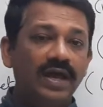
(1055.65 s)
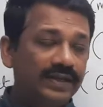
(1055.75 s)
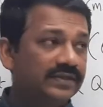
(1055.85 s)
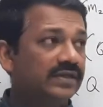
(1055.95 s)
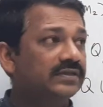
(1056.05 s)

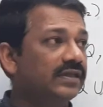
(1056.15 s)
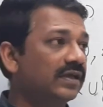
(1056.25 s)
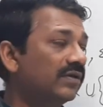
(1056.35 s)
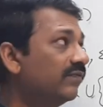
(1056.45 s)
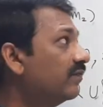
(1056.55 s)
another
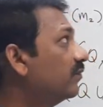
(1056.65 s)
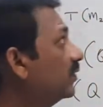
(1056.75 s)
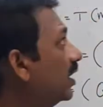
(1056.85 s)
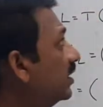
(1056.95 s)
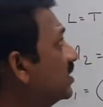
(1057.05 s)
theorem,
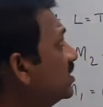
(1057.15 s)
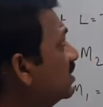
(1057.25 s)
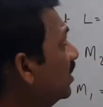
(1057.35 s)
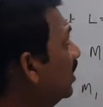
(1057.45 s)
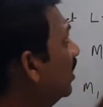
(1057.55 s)
that
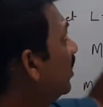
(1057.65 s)
is,